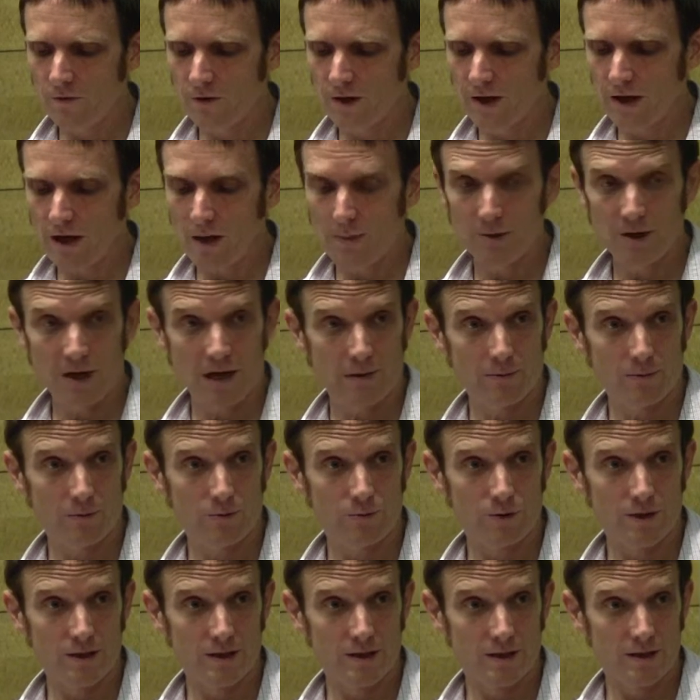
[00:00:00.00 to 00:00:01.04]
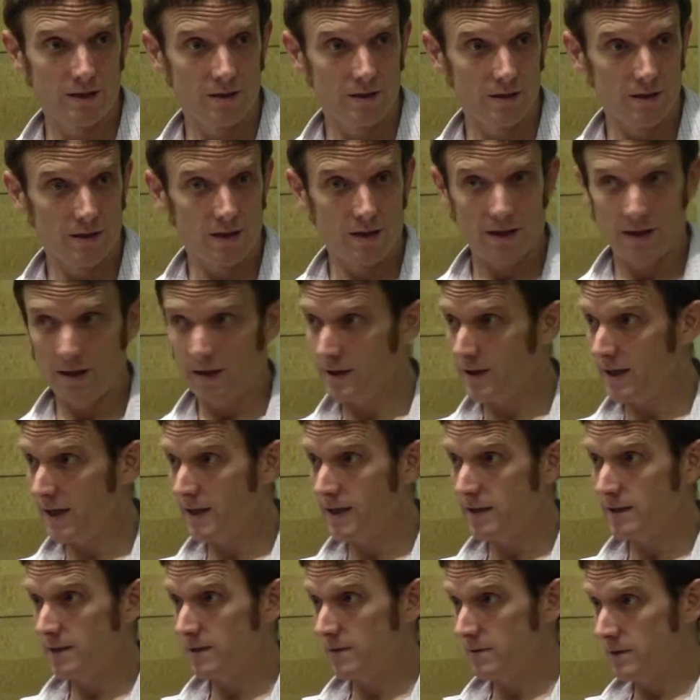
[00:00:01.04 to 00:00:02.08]
Frank Oppenheimer was a
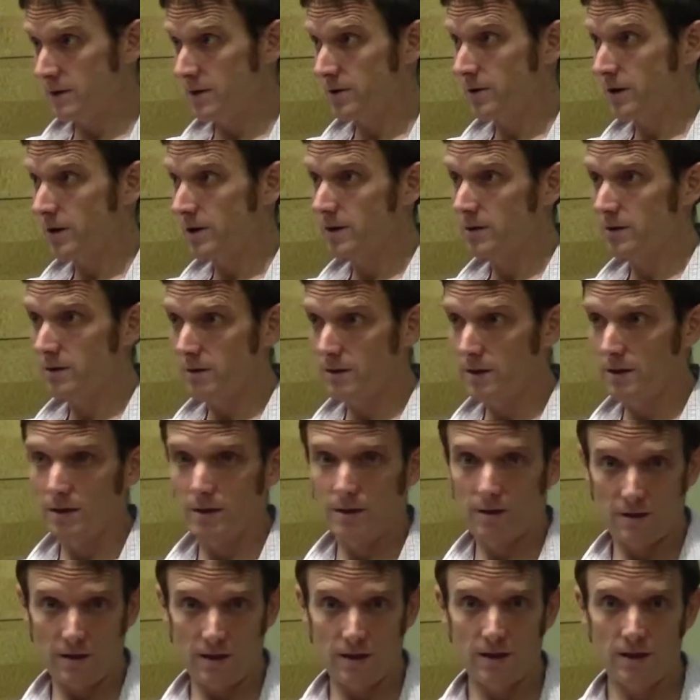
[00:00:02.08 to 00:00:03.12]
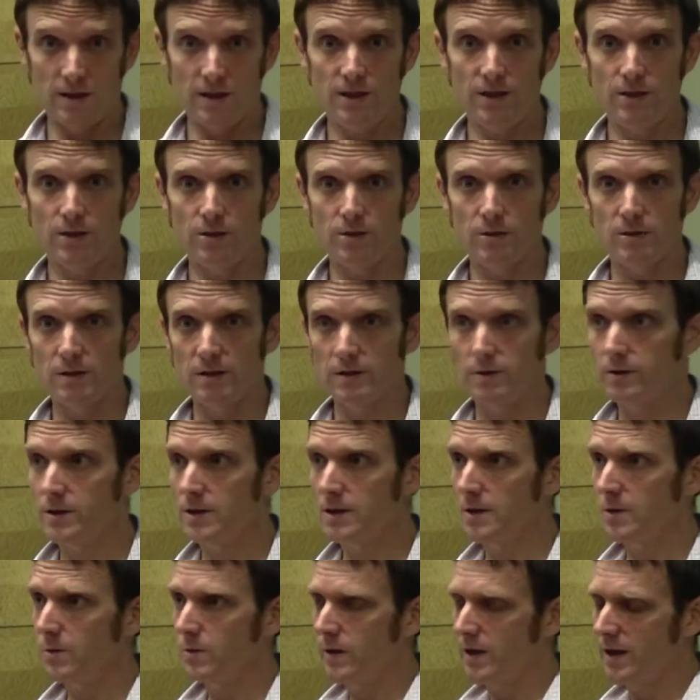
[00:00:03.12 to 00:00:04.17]
science instructor and a teacher, and looked
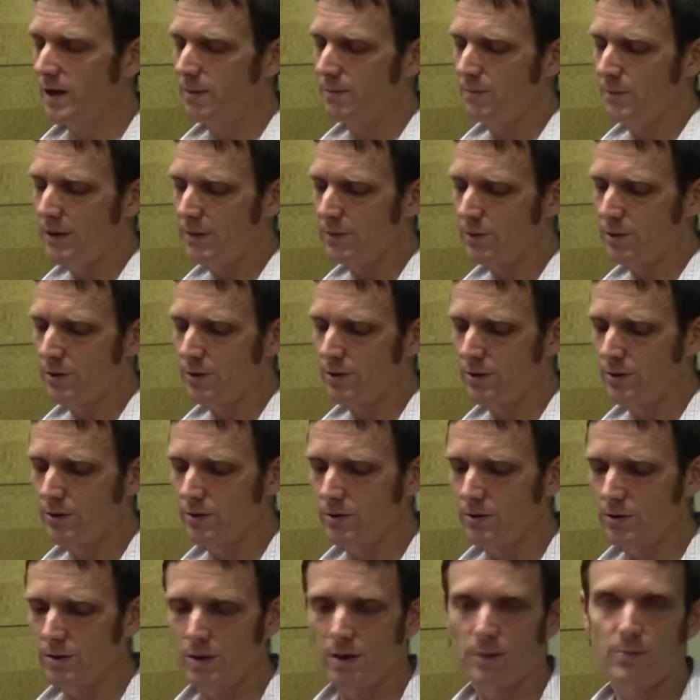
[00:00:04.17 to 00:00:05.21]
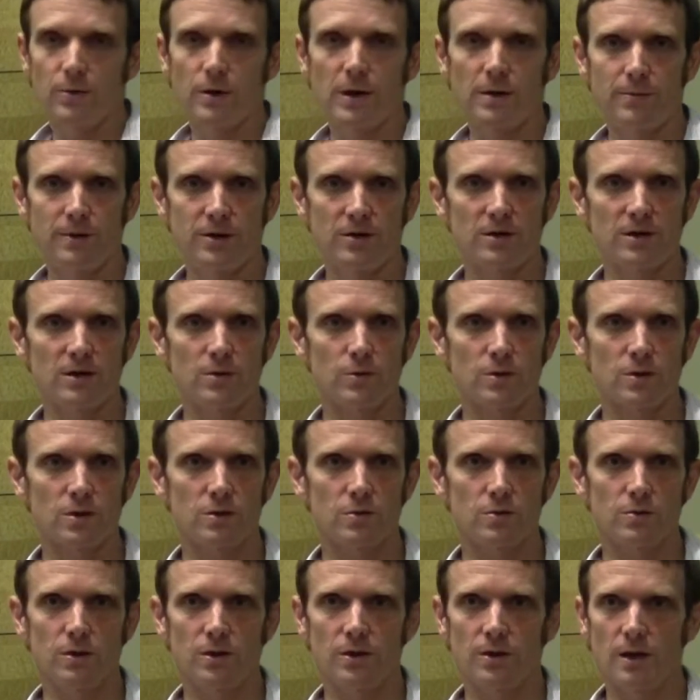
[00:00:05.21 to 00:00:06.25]
at the way people learned, and primarily
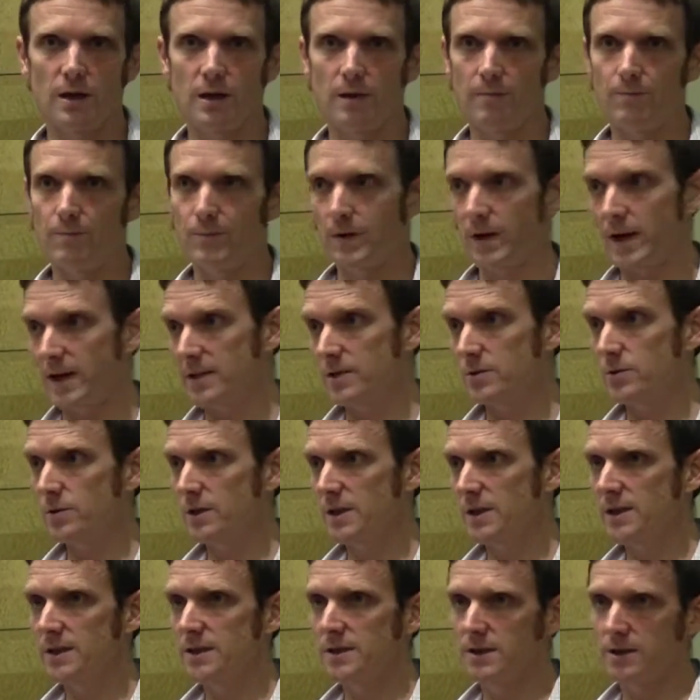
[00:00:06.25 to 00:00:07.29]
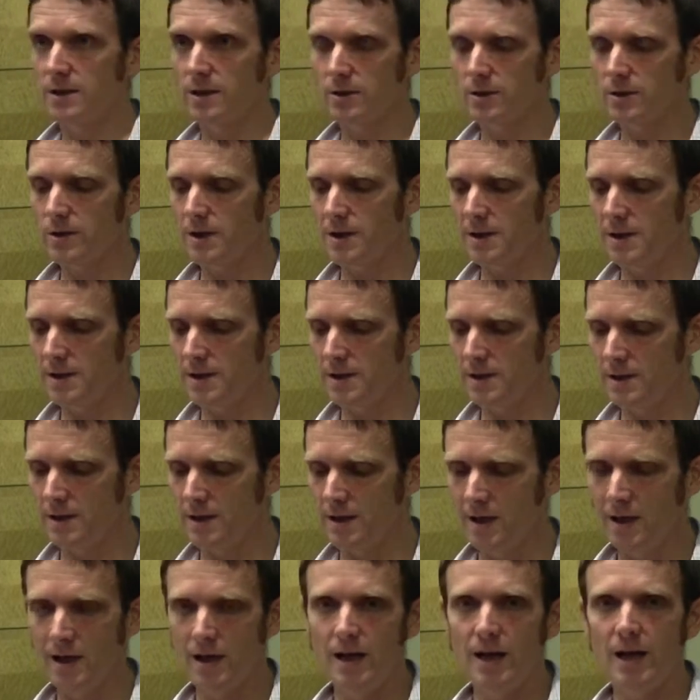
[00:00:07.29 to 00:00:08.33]
worked with high school kids and younger kids,
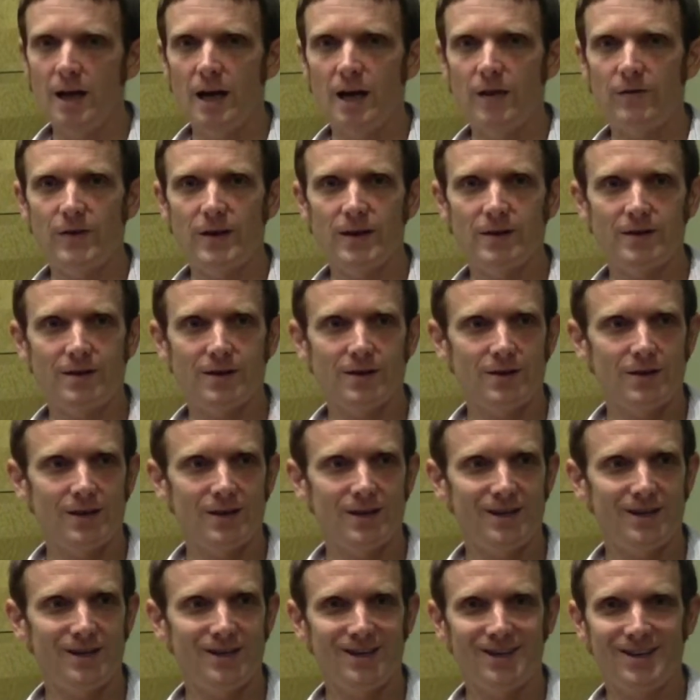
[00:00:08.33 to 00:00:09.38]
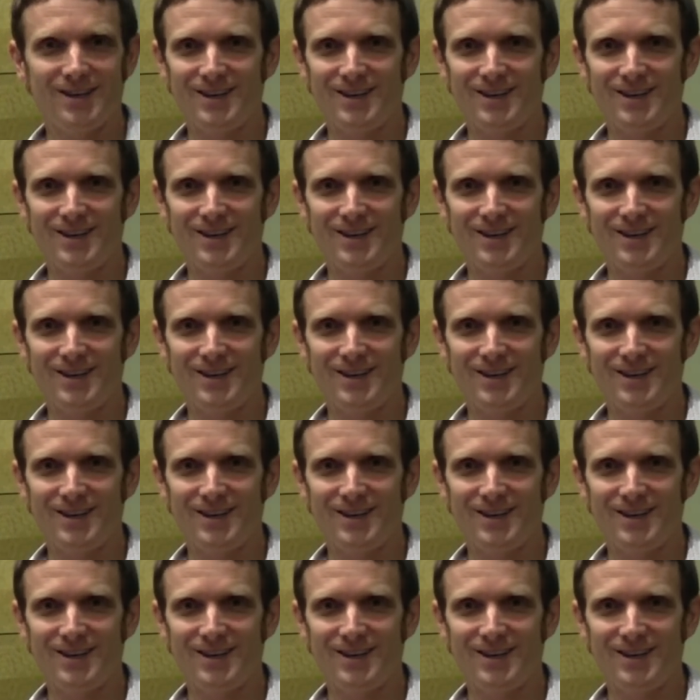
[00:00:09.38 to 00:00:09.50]
and found out that